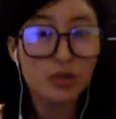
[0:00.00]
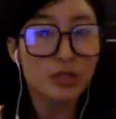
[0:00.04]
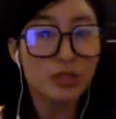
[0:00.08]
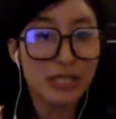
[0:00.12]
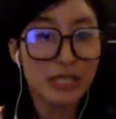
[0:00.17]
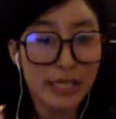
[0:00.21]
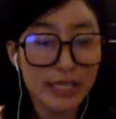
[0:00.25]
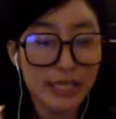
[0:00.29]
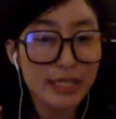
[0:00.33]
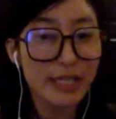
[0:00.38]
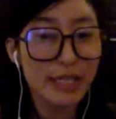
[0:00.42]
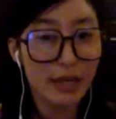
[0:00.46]
You're
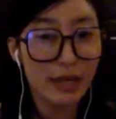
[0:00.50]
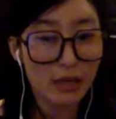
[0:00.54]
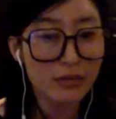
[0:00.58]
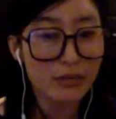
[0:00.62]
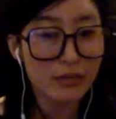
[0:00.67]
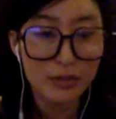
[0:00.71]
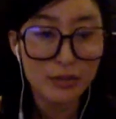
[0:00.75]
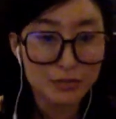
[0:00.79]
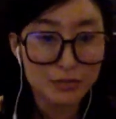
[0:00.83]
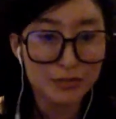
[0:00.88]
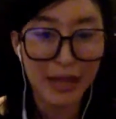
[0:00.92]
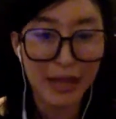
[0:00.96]
taking care
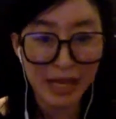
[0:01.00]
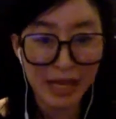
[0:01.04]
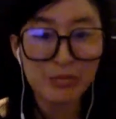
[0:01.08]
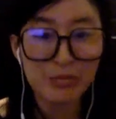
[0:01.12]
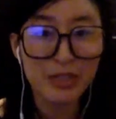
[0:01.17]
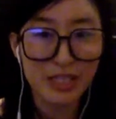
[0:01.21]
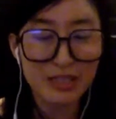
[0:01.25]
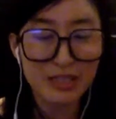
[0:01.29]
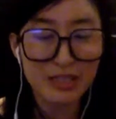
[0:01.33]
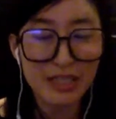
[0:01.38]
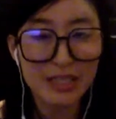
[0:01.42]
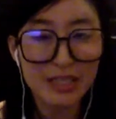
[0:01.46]
of your
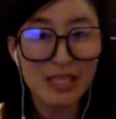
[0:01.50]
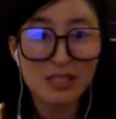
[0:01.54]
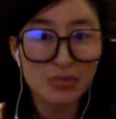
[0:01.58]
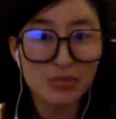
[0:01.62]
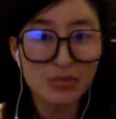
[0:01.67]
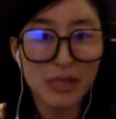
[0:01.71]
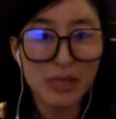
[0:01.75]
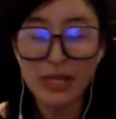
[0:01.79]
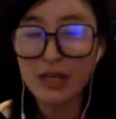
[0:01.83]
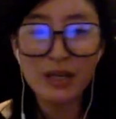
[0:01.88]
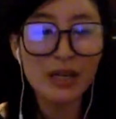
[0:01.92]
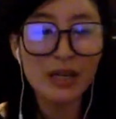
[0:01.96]
family. Like, that's
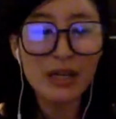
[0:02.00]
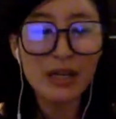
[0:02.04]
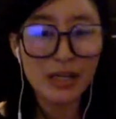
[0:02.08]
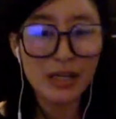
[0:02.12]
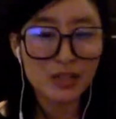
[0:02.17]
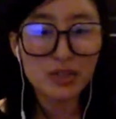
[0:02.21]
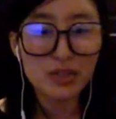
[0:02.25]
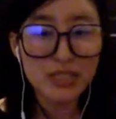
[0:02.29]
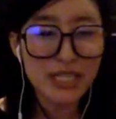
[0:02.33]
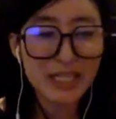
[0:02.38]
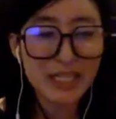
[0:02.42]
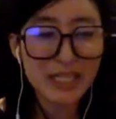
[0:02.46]
what
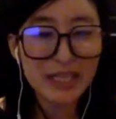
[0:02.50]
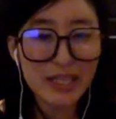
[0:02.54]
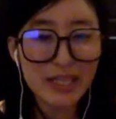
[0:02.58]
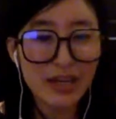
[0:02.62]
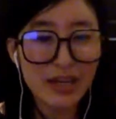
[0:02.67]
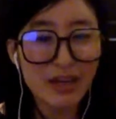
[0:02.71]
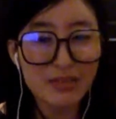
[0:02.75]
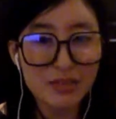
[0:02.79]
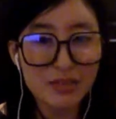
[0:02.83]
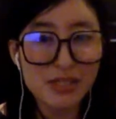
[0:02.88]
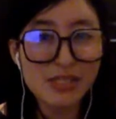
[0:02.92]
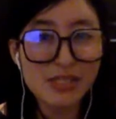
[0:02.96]
you're taking
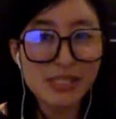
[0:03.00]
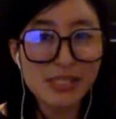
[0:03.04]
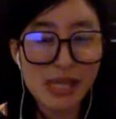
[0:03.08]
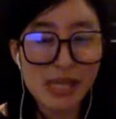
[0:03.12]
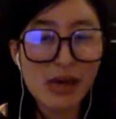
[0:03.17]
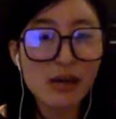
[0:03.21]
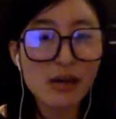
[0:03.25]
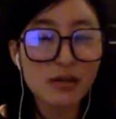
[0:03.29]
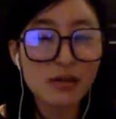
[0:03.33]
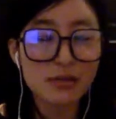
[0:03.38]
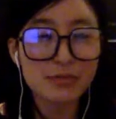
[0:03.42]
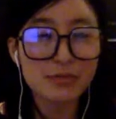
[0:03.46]
care of
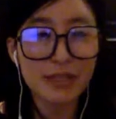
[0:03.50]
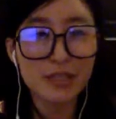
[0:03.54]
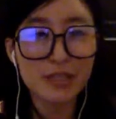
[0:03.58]
yourself.